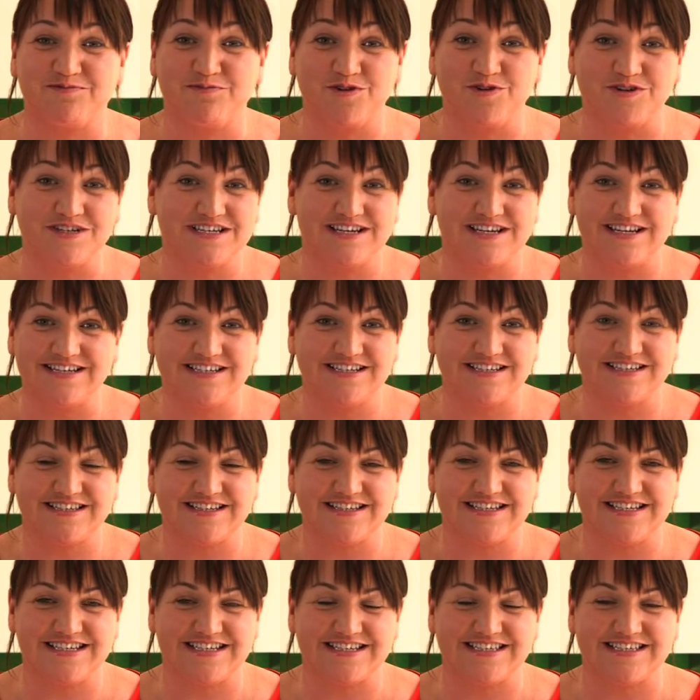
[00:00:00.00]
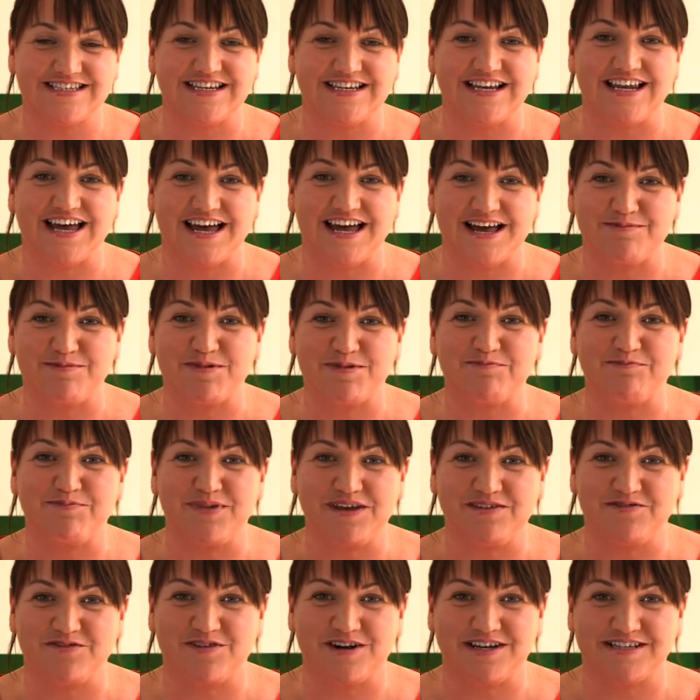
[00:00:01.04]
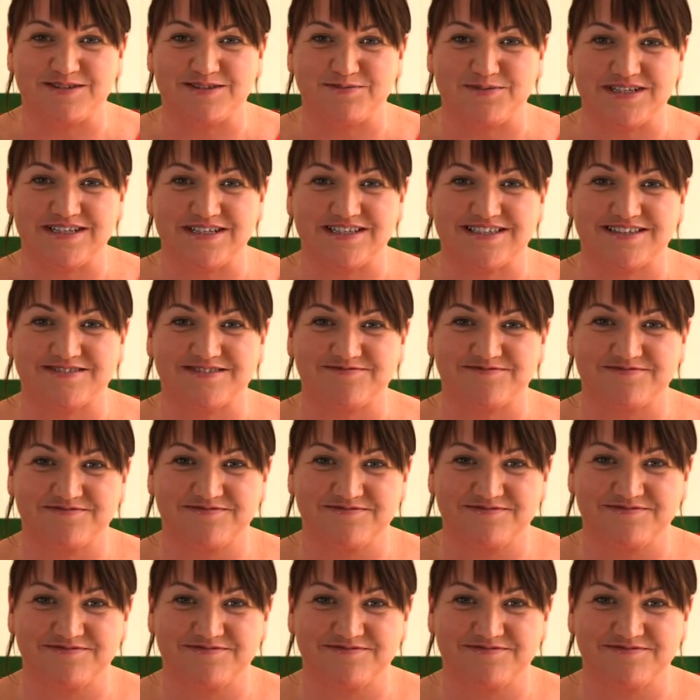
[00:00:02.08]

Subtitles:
even more delicious and tasty lamb and beef recipes.